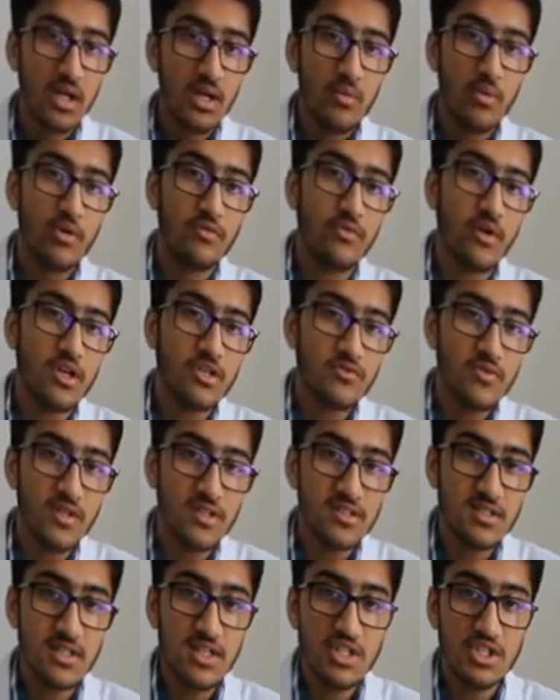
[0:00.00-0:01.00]
When
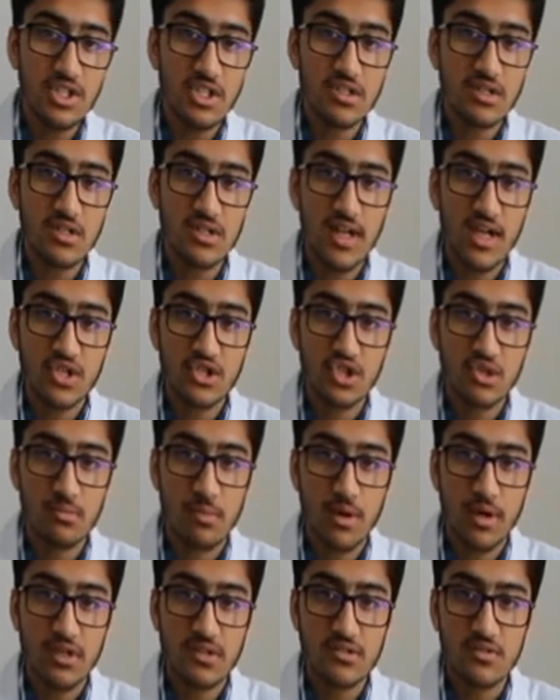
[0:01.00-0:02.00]
phosphates leach into natural
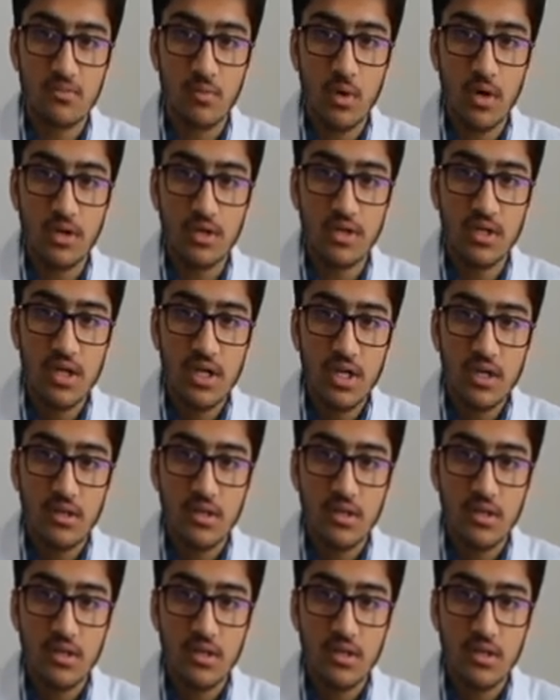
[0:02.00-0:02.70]
bodies of water,